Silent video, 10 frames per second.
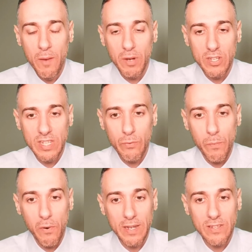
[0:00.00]
But you see where
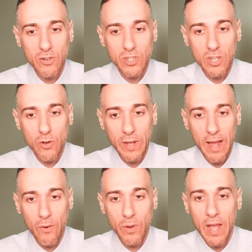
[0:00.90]
price starts to go
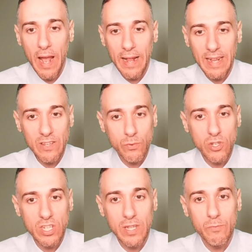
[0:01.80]
down, and that's where
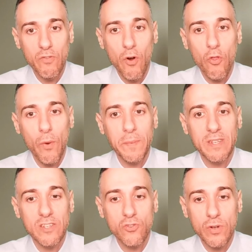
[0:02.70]
you see the move all the way up
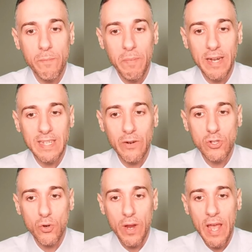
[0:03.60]
to extreme buy
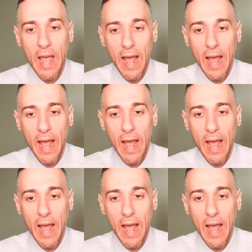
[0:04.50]
territory.